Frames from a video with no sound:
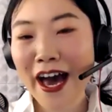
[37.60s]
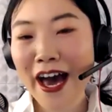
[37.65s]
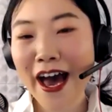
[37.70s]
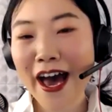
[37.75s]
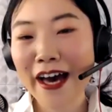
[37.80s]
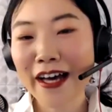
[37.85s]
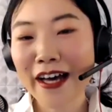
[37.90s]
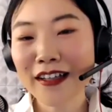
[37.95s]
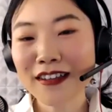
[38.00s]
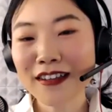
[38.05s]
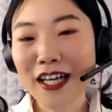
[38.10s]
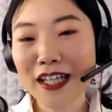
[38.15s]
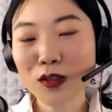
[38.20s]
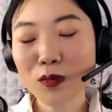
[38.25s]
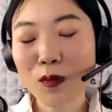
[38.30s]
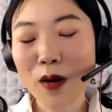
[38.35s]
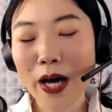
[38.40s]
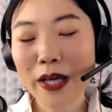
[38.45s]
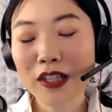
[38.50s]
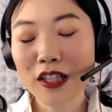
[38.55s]
And
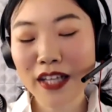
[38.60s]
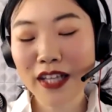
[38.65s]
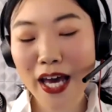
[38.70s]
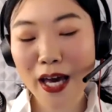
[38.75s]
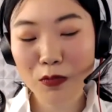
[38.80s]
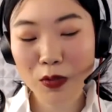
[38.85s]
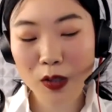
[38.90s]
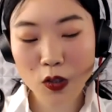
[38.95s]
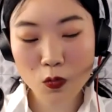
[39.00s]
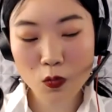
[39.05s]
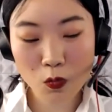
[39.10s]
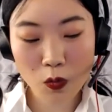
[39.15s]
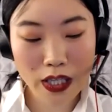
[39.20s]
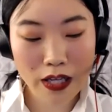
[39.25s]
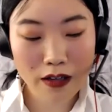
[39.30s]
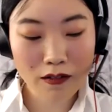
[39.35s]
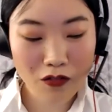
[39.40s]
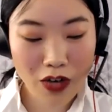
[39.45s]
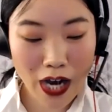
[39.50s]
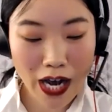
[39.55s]
that's why today we
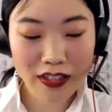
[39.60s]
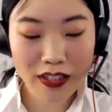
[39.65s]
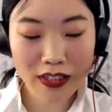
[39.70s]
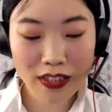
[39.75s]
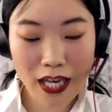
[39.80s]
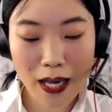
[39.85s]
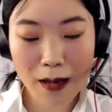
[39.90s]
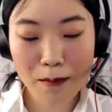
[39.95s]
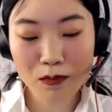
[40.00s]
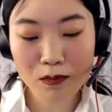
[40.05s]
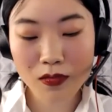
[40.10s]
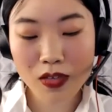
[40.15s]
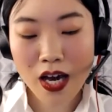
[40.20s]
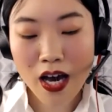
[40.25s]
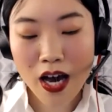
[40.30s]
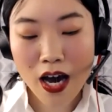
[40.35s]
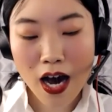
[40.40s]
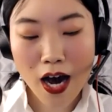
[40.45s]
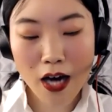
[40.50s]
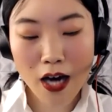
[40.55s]
invited him
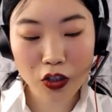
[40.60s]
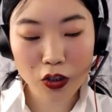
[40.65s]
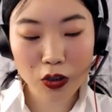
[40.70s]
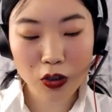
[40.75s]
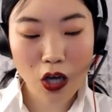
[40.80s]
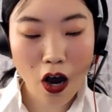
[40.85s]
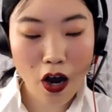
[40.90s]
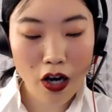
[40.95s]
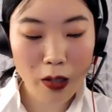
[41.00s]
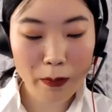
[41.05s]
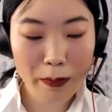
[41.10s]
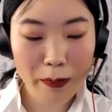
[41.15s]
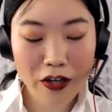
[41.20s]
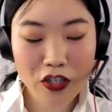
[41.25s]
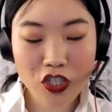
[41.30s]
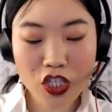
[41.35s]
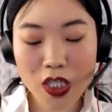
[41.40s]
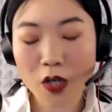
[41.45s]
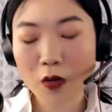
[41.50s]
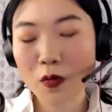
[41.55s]
to talk
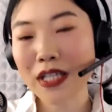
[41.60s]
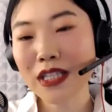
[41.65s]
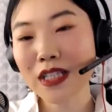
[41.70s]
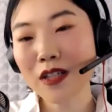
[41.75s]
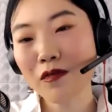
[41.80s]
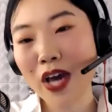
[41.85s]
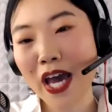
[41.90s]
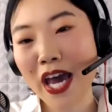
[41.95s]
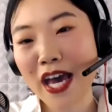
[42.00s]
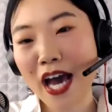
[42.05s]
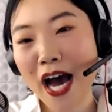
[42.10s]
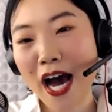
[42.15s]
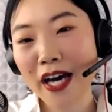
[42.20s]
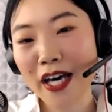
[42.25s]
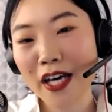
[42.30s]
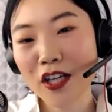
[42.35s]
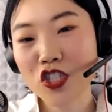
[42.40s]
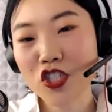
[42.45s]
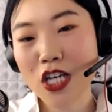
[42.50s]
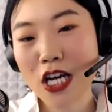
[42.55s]
about generative AI
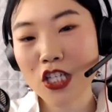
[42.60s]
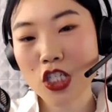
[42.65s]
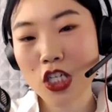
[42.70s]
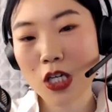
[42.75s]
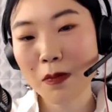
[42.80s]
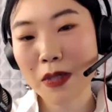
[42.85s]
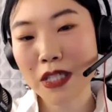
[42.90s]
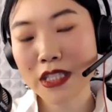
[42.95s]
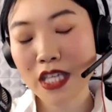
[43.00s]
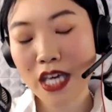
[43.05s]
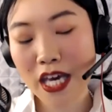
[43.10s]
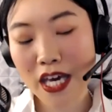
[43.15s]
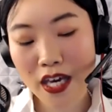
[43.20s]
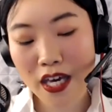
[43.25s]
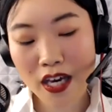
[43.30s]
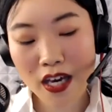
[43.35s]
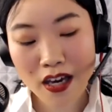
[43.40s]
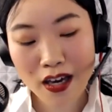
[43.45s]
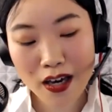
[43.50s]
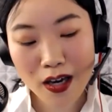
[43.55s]
and
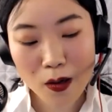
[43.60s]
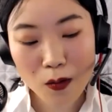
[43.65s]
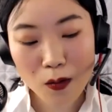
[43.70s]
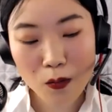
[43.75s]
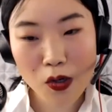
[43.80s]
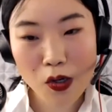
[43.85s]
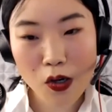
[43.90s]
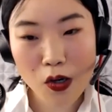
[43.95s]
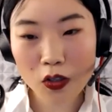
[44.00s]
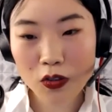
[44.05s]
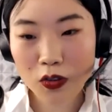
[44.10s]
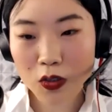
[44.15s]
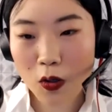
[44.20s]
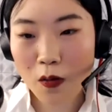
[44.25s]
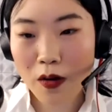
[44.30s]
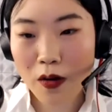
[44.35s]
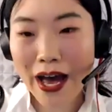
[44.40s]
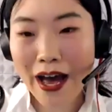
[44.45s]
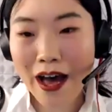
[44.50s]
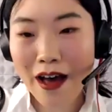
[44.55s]
ChatGPT. We
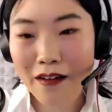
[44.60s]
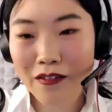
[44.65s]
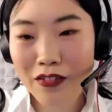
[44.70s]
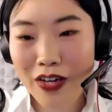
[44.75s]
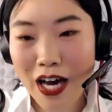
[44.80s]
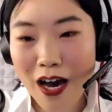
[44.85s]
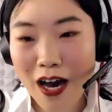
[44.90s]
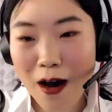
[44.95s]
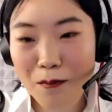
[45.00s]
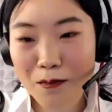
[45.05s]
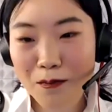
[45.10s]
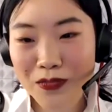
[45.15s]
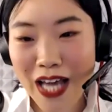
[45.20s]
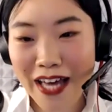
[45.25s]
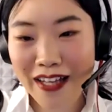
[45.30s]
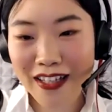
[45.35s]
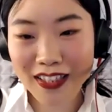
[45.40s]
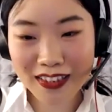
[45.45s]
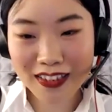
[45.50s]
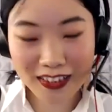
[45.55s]
also have
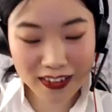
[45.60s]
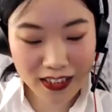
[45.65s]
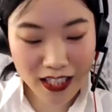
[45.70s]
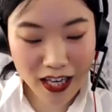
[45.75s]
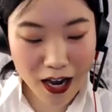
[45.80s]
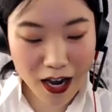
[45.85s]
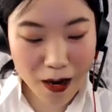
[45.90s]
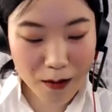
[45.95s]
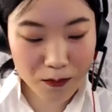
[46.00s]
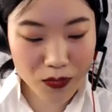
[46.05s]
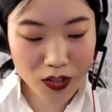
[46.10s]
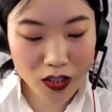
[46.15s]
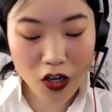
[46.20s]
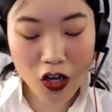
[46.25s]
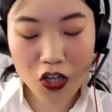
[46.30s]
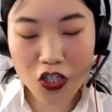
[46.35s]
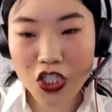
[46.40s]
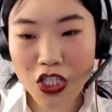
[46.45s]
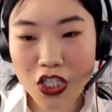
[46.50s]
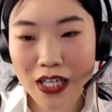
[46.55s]
Denis
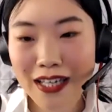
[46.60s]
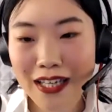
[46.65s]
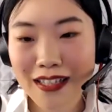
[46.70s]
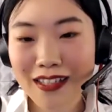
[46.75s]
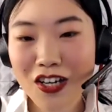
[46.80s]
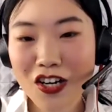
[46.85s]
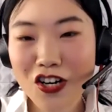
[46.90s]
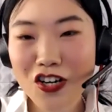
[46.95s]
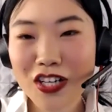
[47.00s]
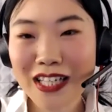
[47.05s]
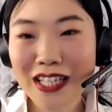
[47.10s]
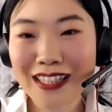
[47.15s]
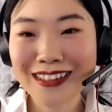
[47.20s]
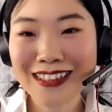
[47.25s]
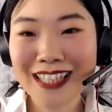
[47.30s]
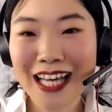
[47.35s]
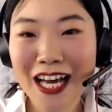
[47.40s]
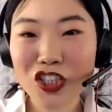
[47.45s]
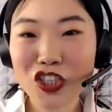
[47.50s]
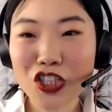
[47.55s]
Loechel in here.
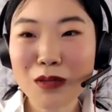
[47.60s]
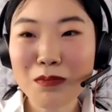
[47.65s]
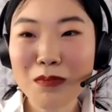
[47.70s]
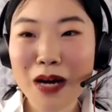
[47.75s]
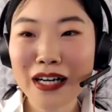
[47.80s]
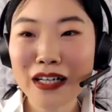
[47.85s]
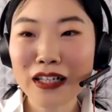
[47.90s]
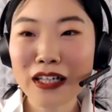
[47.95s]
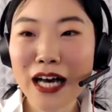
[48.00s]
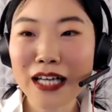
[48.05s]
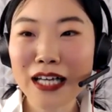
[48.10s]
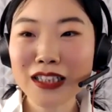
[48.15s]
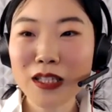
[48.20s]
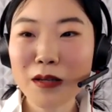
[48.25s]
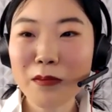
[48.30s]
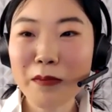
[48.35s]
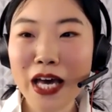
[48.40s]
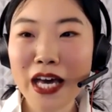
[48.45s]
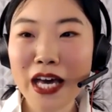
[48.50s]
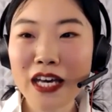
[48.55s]
He's actually my
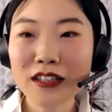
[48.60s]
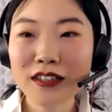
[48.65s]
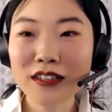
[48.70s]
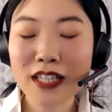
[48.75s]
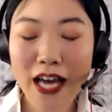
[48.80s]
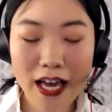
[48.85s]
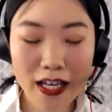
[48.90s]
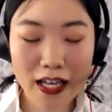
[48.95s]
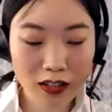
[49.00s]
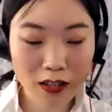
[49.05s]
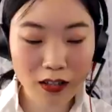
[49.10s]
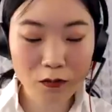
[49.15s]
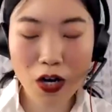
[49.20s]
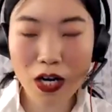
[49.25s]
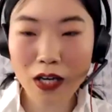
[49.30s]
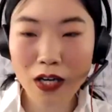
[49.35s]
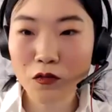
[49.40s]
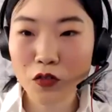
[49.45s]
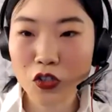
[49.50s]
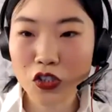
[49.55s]
classmate at the
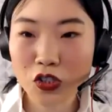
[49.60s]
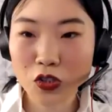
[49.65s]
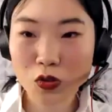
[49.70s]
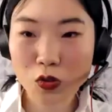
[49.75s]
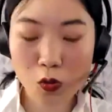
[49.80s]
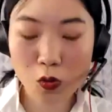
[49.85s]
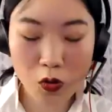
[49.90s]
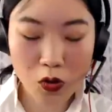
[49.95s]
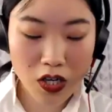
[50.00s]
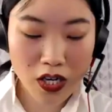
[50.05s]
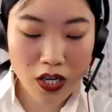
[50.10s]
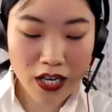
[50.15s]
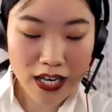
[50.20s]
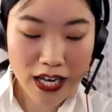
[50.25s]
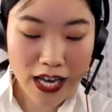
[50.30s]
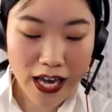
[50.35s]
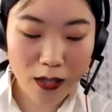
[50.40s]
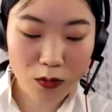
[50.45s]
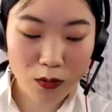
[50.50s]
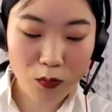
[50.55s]
Frankfurt School,
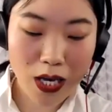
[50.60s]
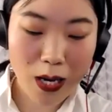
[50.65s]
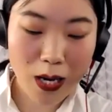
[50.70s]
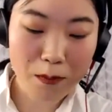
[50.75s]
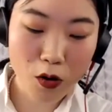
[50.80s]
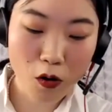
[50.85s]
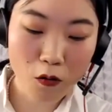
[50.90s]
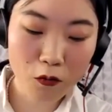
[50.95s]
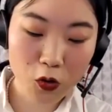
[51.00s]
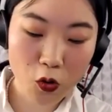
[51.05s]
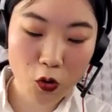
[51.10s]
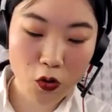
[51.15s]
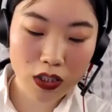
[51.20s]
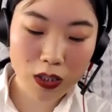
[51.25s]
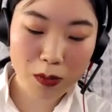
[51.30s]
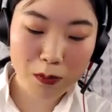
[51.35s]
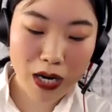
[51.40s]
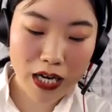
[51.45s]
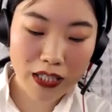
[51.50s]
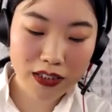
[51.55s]
and we are both
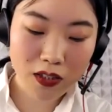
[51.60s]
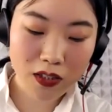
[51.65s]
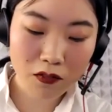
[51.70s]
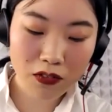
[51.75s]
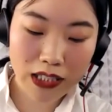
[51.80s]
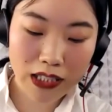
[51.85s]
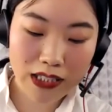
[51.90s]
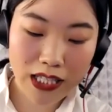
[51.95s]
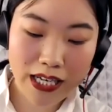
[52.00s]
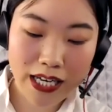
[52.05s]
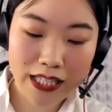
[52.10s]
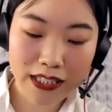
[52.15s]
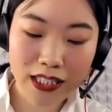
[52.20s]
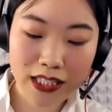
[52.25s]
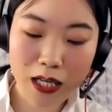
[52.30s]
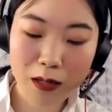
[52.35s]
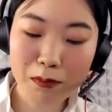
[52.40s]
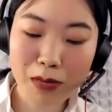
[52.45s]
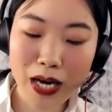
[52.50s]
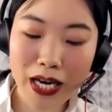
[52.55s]
doing the master of data
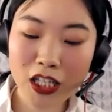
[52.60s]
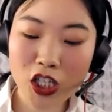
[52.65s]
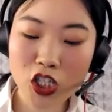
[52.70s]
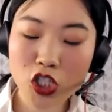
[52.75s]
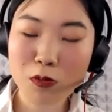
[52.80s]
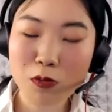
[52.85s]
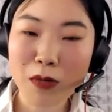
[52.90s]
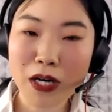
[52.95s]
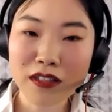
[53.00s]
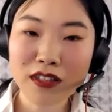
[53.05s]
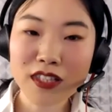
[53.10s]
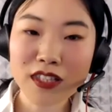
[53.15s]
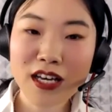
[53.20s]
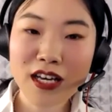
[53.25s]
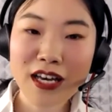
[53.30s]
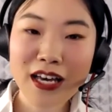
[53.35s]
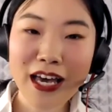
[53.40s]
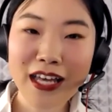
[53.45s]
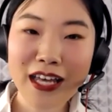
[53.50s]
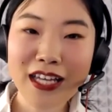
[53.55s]
analytics and management,
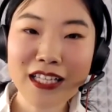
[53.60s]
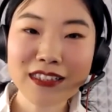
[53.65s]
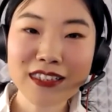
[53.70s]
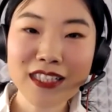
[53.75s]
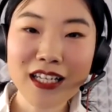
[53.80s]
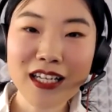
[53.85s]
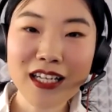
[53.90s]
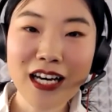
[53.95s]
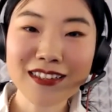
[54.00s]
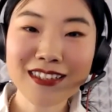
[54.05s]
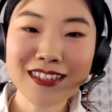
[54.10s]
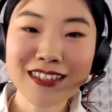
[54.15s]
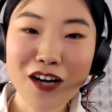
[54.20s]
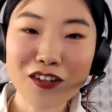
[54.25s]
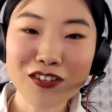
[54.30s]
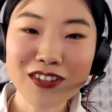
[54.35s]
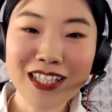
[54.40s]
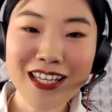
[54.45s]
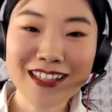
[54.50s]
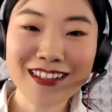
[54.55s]
and he's a
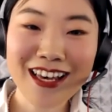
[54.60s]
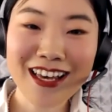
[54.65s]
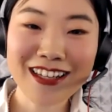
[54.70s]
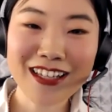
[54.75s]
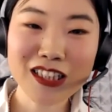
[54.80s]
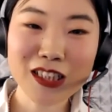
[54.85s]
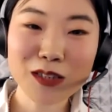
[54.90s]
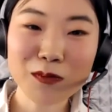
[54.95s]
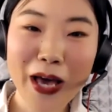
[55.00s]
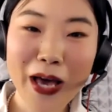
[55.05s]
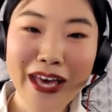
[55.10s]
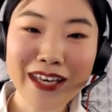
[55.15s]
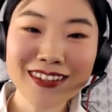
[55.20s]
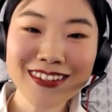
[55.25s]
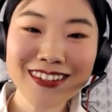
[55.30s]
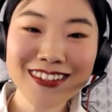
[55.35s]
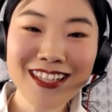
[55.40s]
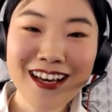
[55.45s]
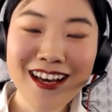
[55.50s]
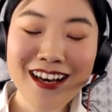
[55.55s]
consultant in the
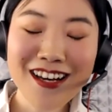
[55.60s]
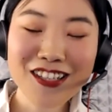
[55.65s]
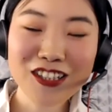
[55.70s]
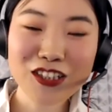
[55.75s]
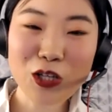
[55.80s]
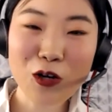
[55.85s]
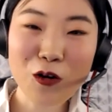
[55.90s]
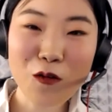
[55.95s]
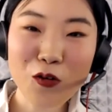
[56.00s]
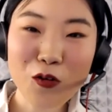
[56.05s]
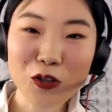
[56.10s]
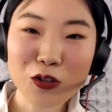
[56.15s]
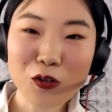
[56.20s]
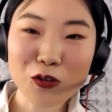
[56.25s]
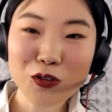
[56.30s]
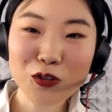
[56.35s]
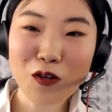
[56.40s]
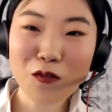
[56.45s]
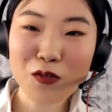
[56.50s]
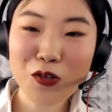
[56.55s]
space. So for
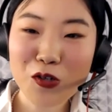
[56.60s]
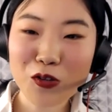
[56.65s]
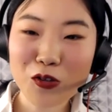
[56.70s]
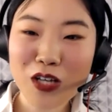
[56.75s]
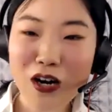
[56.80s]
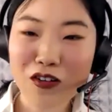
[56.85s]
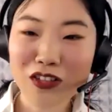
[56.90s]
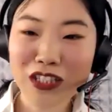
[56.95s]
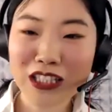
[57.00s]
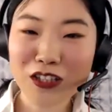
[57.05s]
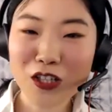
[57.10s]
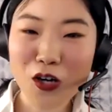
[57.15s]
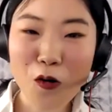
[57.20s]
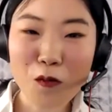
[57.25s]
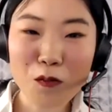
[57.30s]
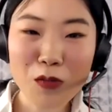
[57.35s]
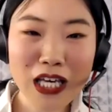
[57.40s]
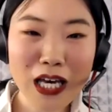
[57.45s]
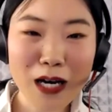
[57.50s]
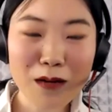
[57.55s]
those of you that already
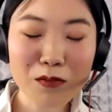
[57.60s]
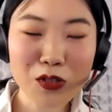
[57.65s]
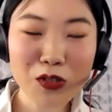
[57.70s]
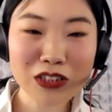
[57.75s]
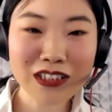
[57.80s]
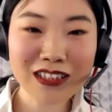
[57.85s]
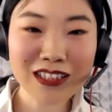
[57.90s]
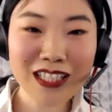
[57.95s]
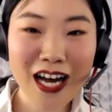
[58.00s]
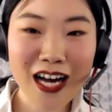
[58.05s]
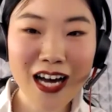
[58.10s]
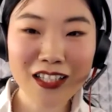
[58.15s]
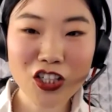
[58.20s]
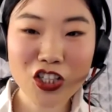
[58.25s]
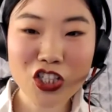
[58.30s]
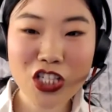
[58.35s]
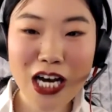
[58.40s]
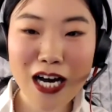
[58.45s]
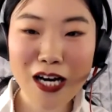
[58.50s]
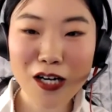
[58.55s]
know me, I'm
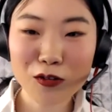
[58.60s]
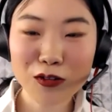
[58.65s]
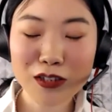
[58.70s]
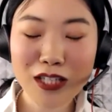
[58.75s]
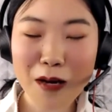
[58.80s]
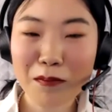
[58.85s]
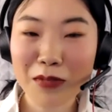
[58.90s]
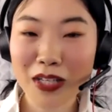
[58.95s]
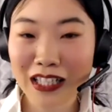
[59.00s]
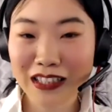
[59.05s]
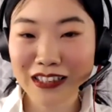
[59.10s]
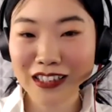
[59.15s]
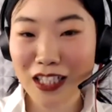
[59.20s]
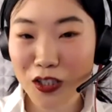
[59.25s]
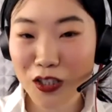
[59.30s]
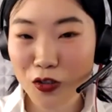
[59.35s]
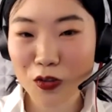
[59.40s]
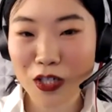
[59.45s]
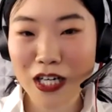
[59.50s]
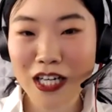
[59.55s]
Christiane Zhao. I'm a
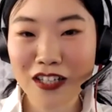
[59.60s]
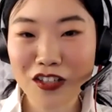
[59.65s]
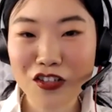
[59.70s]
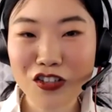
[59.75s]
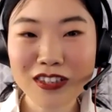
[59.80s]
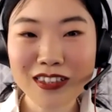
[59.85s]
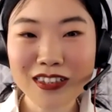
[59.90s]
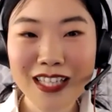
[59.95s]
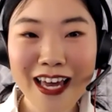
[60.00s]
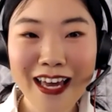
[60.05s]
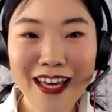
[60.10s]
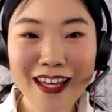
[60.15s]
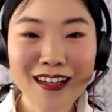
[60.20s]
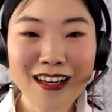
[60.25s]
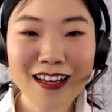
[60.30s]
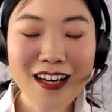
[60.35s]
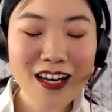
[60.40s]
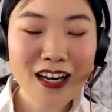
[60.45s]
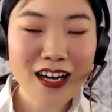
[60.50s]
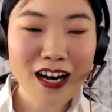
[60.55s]
LinkedIn creator,
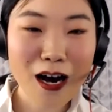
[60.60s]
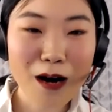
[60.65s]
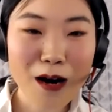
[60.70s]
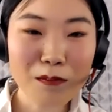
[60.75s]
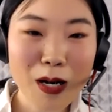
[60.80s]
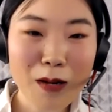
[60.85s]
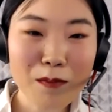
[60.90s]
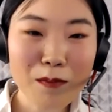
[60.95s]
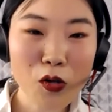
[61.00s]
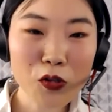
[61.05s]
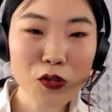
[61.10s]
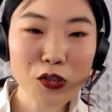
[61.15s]
and I'm